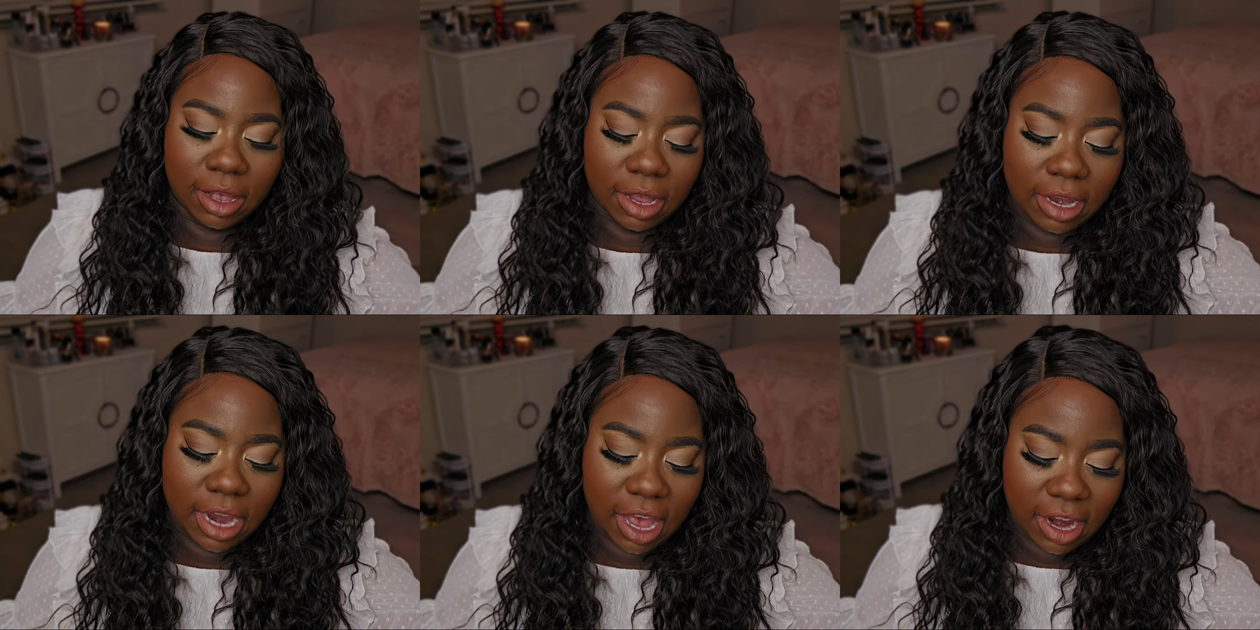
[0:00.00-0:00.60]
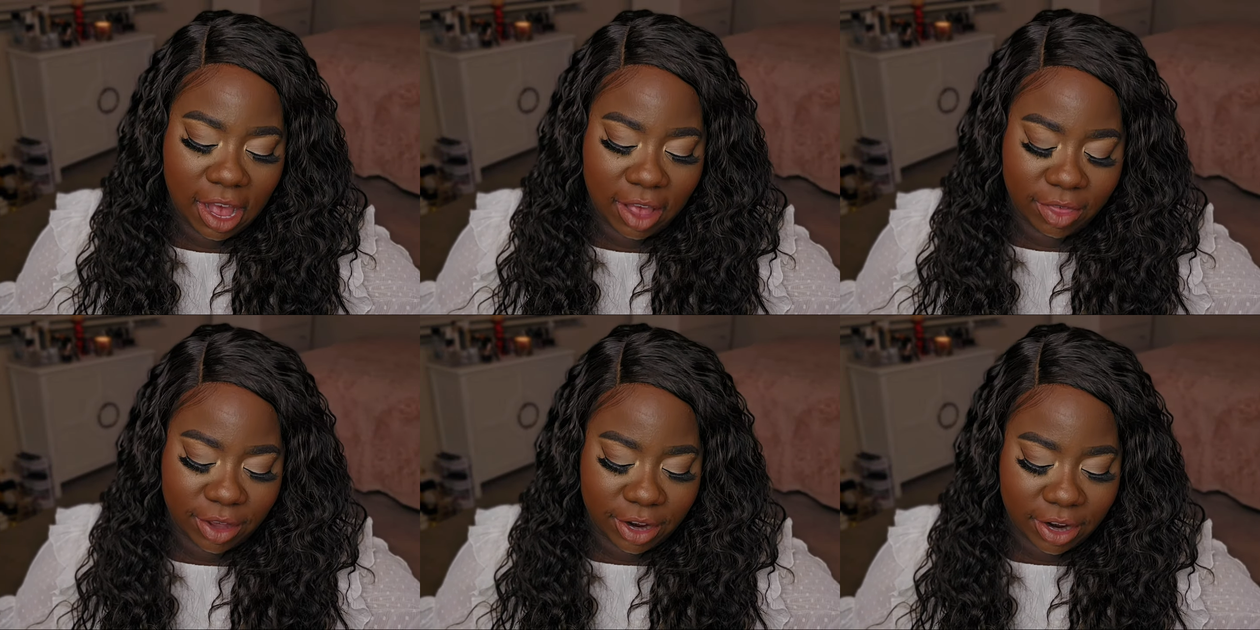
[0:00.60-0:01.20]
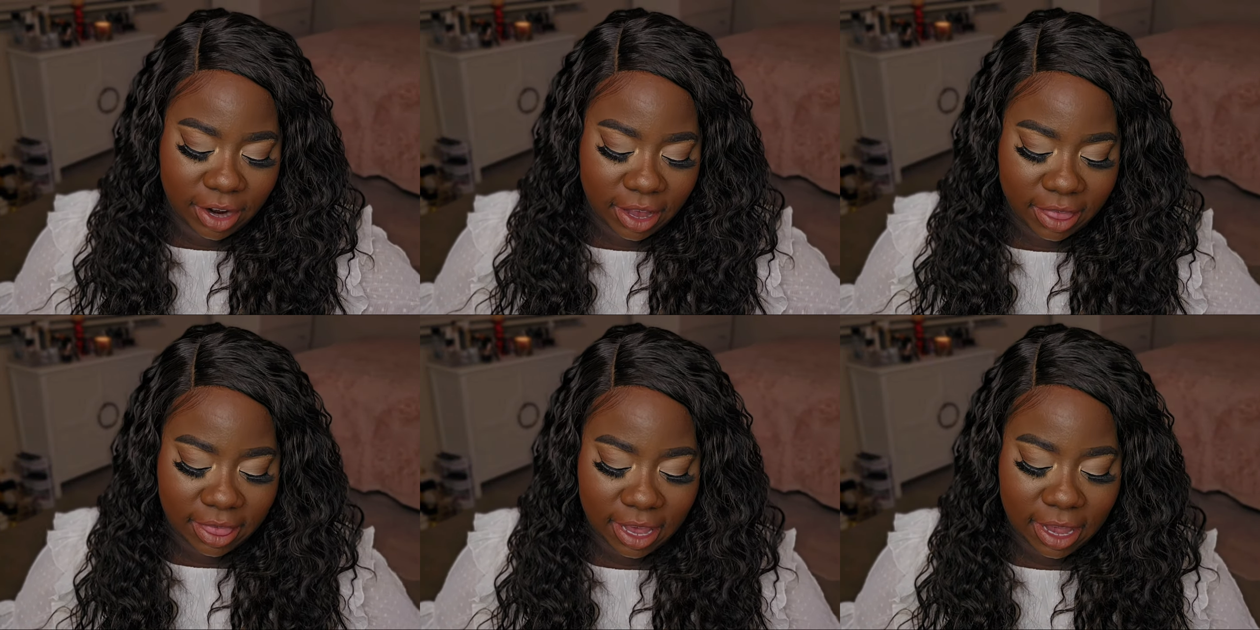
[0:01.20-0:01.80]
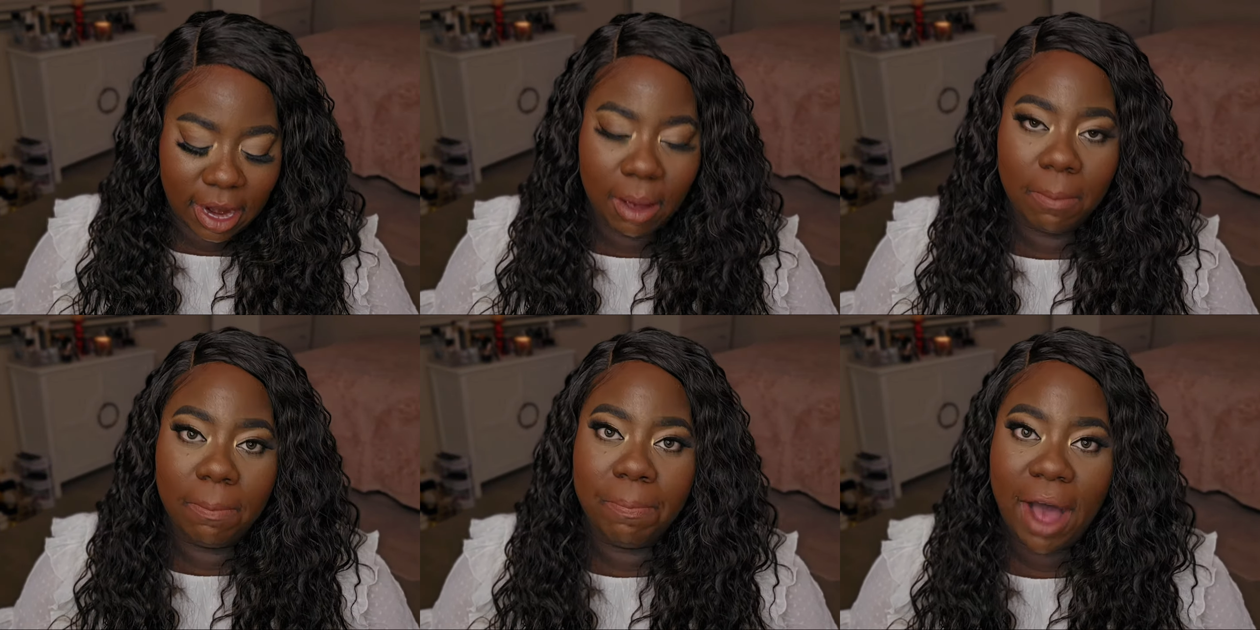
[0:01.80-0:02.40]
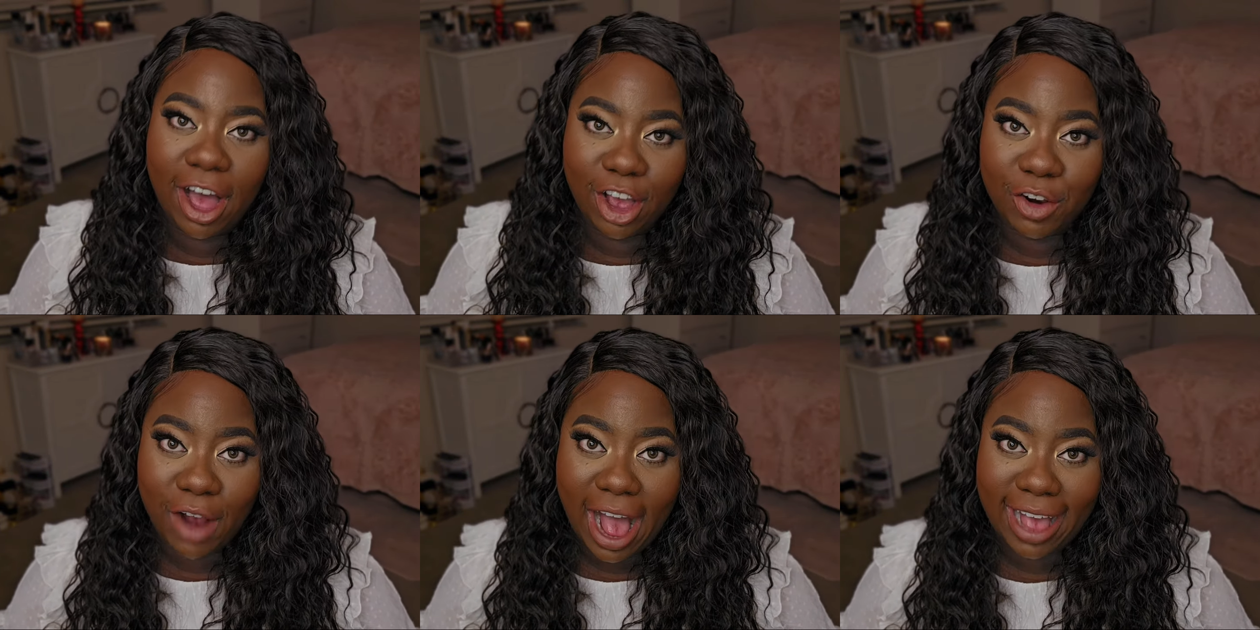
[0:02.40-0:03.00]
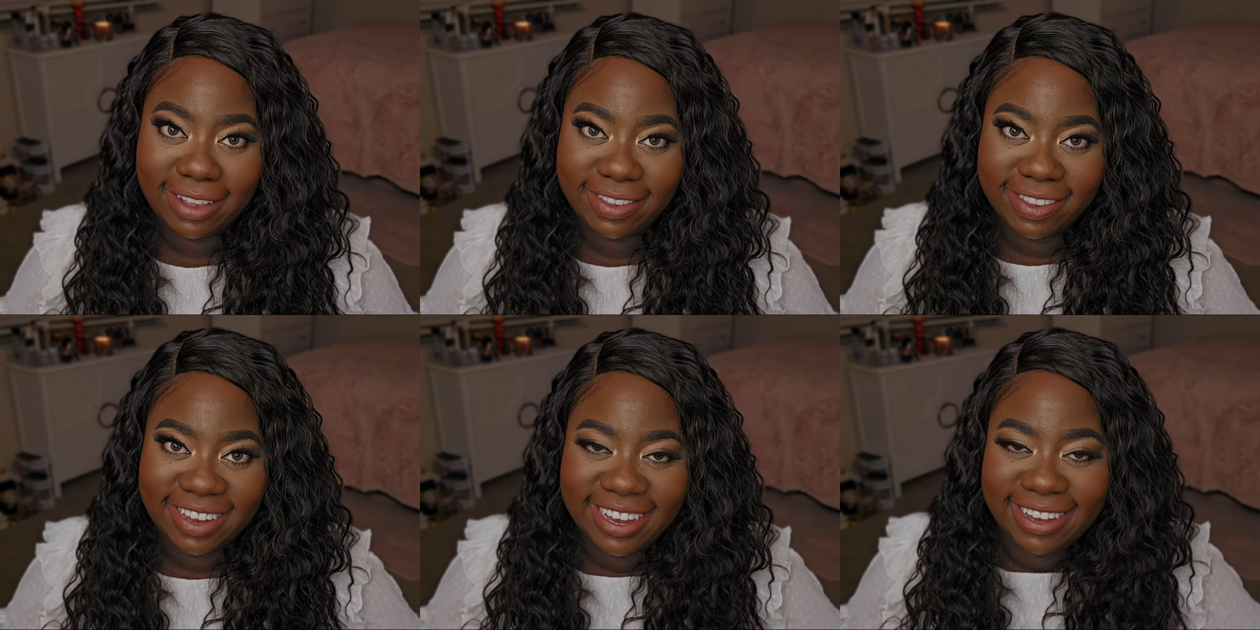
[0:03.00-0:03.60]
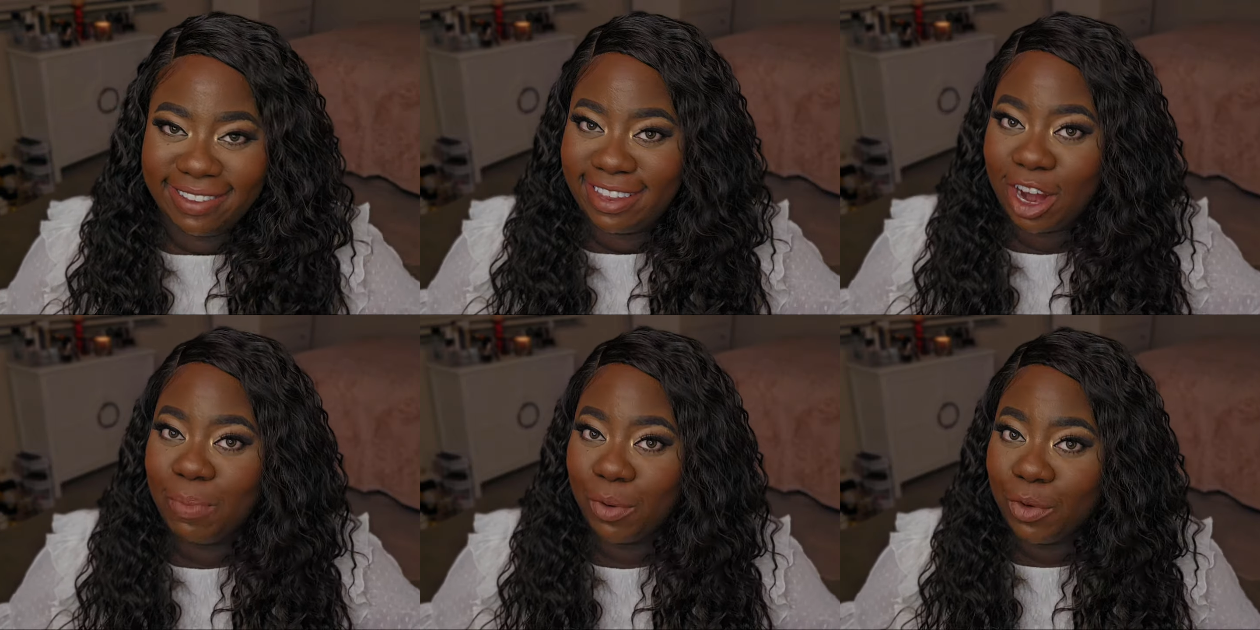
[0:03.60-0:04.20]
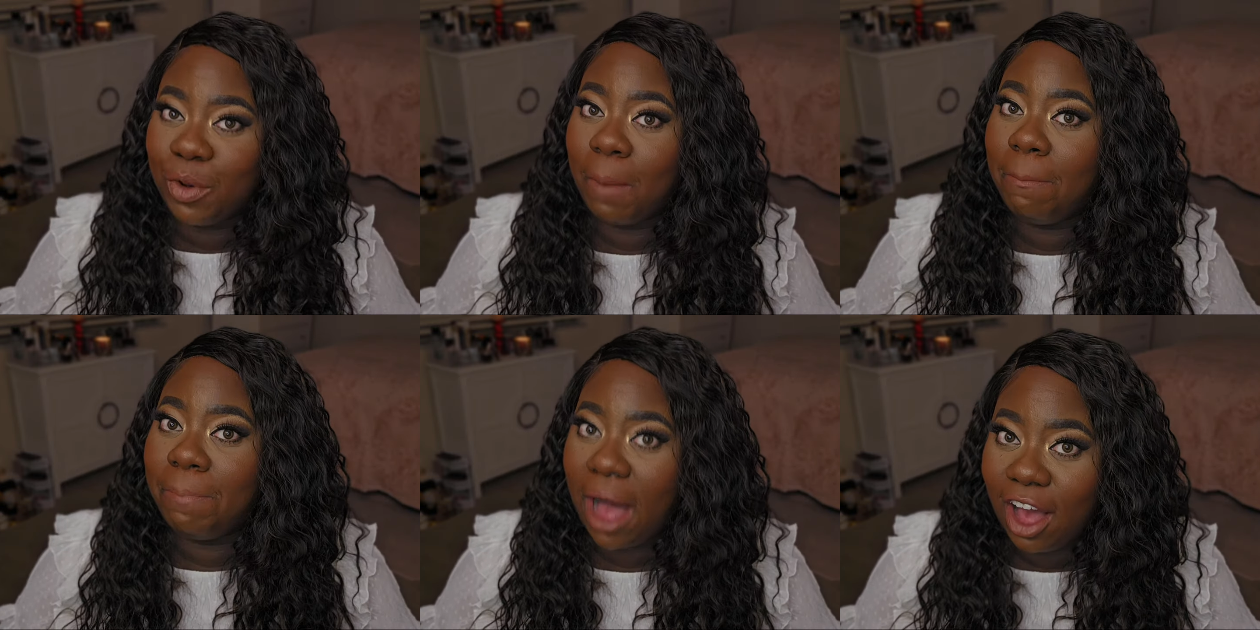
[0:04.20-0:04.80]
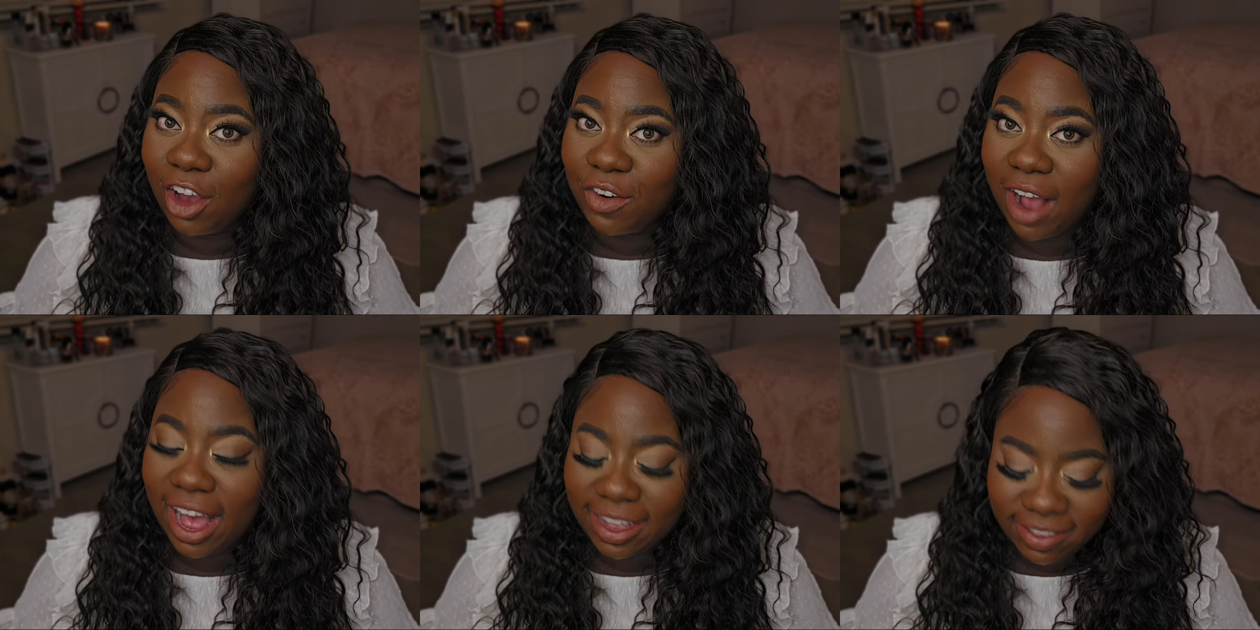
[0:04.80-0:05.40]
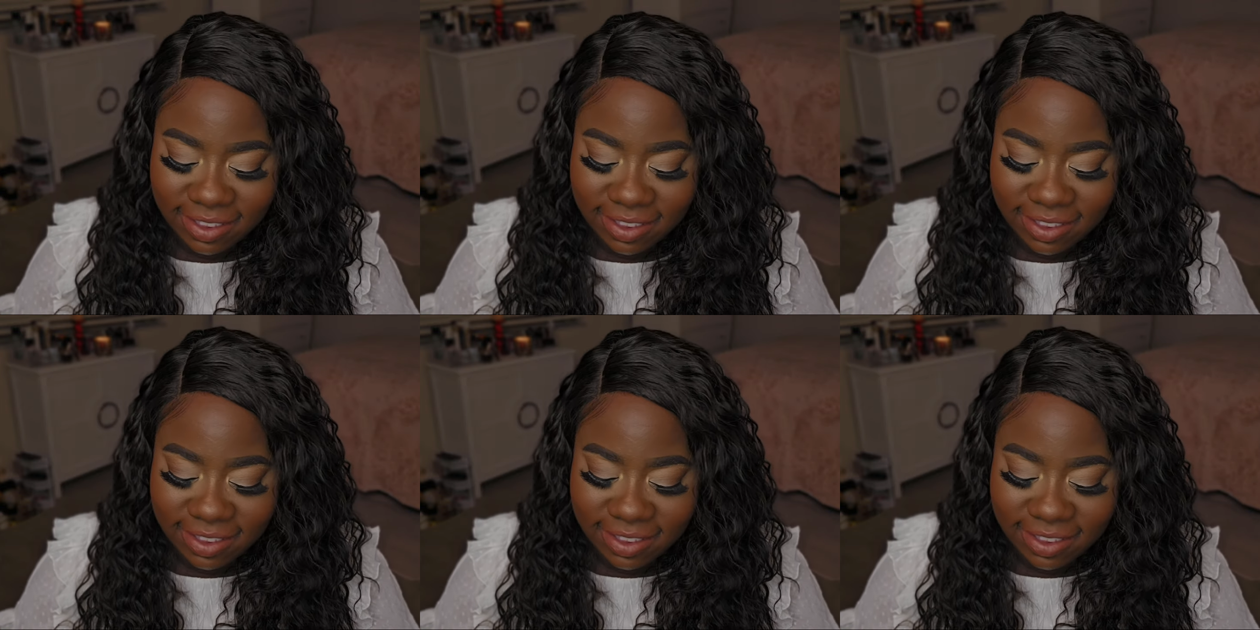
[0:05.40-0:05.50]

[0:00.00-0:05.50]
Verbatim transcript: none other than Baccarat instead of Baroque, Baccarat.